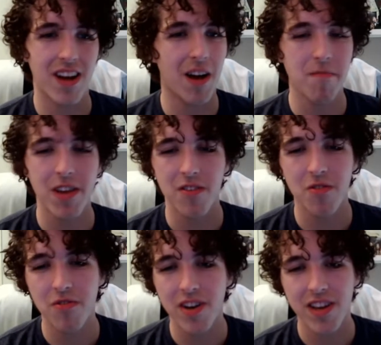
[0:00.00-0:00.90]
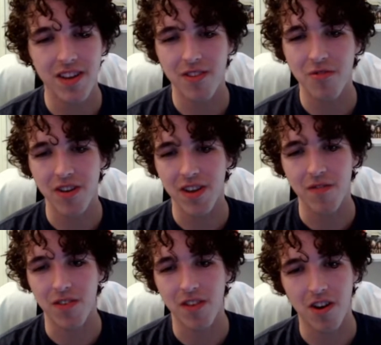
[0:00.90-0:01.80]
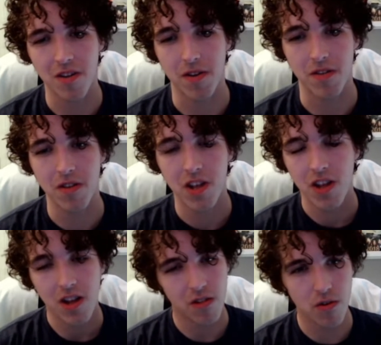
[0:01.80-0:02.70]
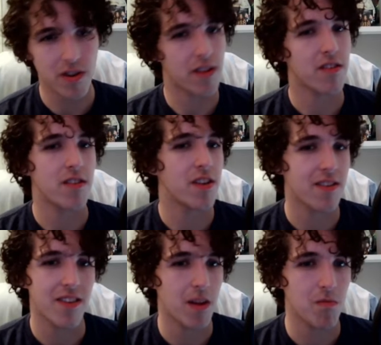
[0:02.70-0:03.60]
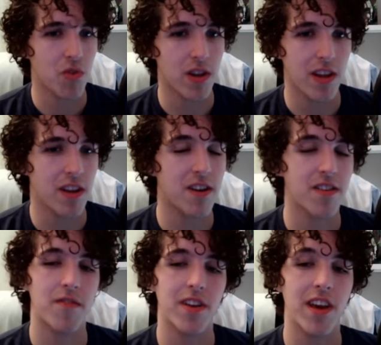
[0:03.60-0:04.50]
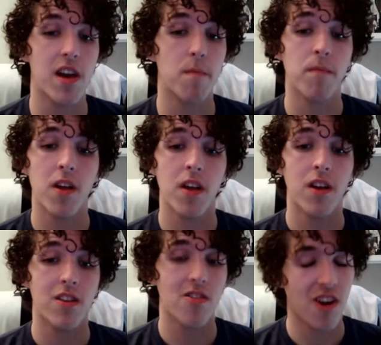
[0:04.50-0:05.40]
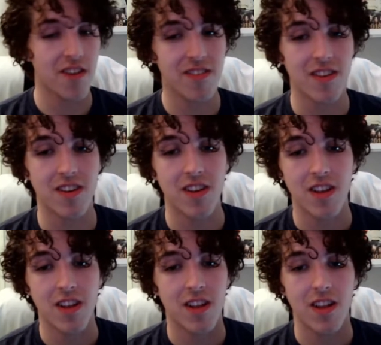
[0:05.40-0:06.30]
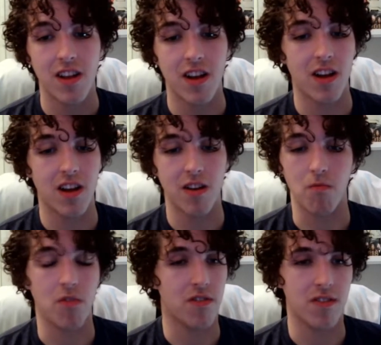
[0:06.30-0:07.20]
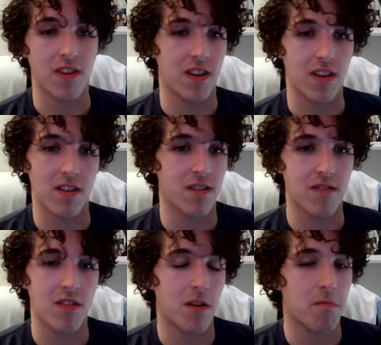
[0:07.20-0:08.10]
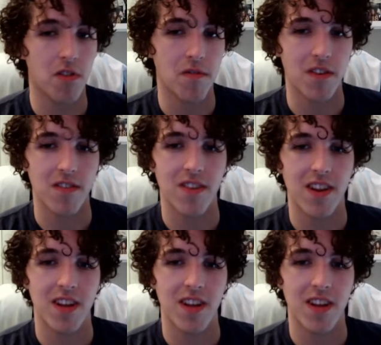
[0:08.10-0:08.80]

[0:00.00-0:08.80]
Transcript: mean, who do I even talk about? Lucas did the same thing he does every game. Jedson was oblivious.